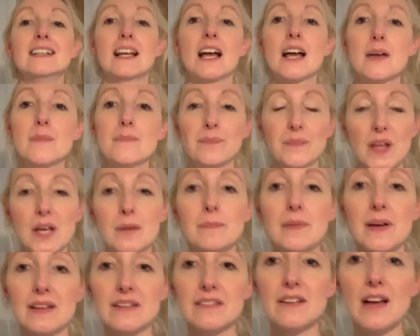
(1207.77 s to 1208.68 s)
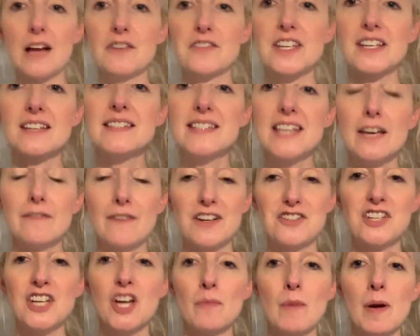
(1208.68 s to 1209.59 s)
Um, but as you can see, I've
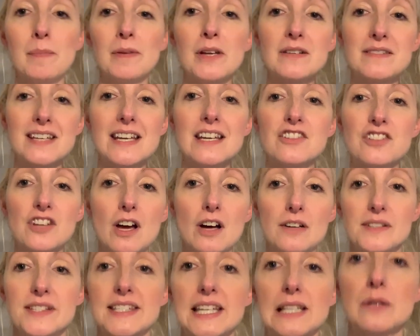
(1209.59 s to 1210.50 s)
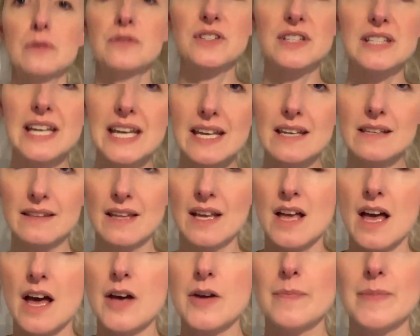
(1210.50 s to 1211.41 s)
actually got my blue t-shirt on still underneath.
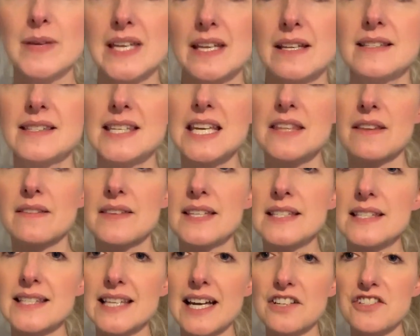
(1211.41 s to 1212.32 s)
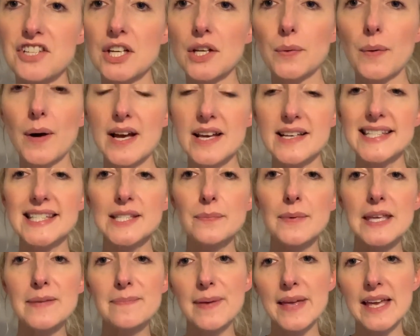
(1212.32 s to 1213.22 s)
Uh, but you can see that this is actually quite a
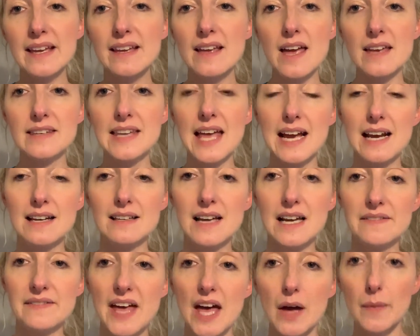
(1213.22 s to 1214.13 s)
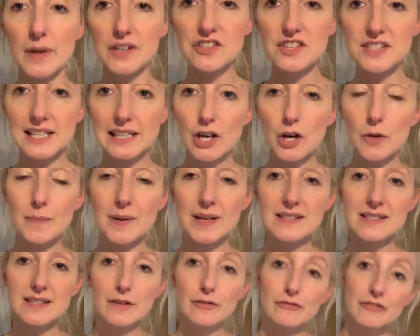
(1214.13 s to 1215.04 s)
sweeping neckline there, which is a little
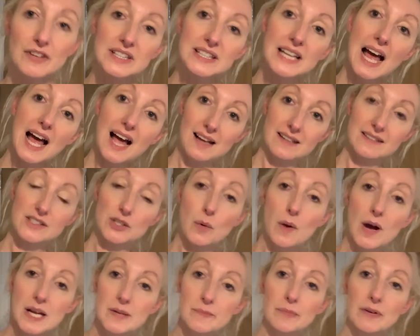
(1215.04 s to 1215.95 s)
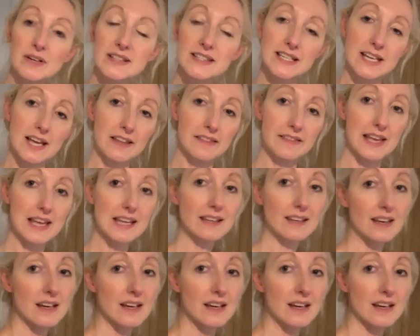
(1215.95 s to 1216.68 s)
bit different and quite pretty, I think.